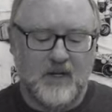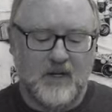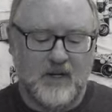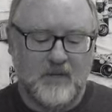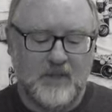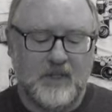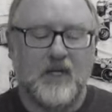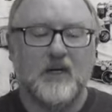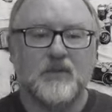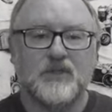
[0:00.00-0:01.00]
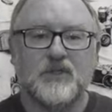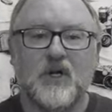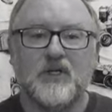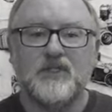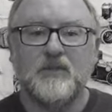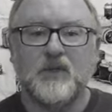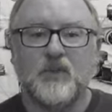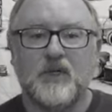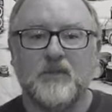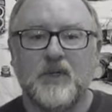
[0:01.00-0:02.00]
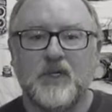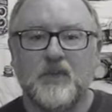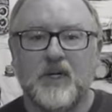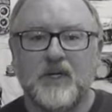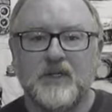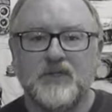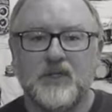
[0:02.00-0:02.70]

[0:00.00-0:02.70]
and they almost all seem to work pretty well.